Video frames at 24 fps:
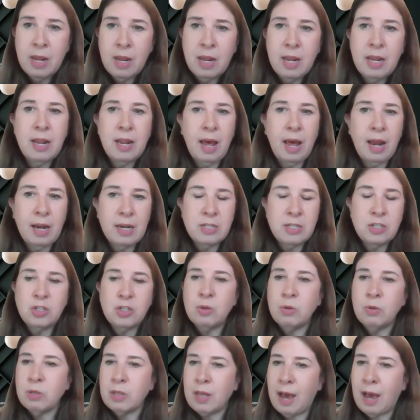and that is
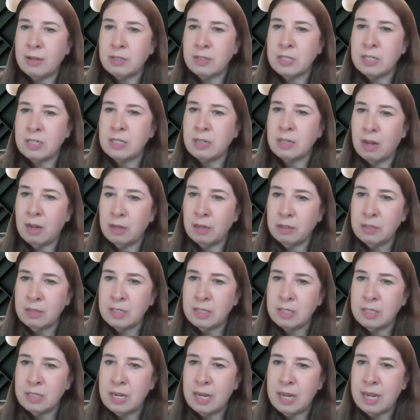
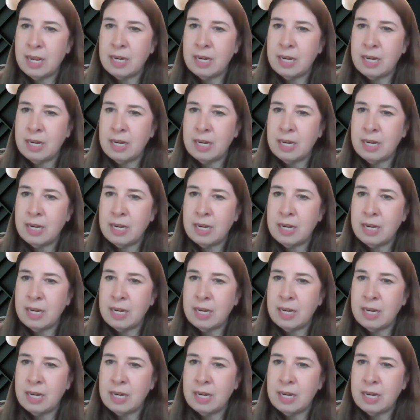$2,000,